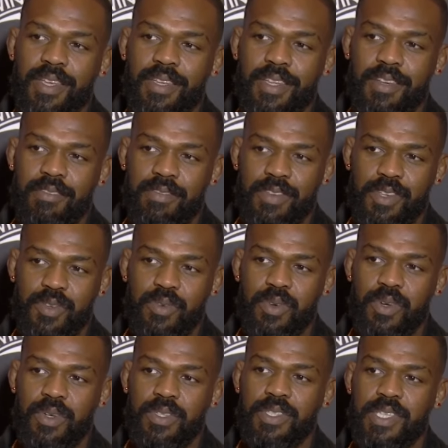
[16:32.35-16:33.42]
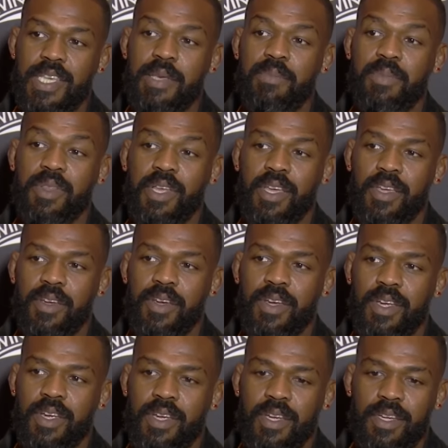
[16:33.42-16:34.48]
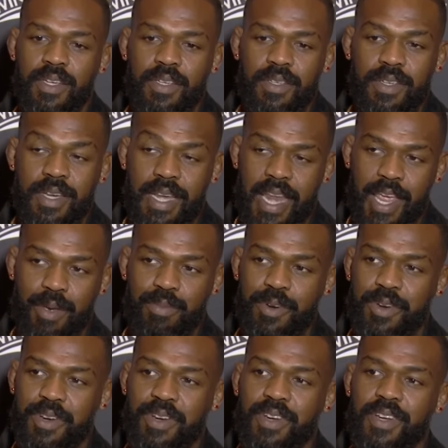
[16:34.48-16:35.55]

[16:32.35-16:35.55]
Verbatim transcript: individual, team player, neighbor.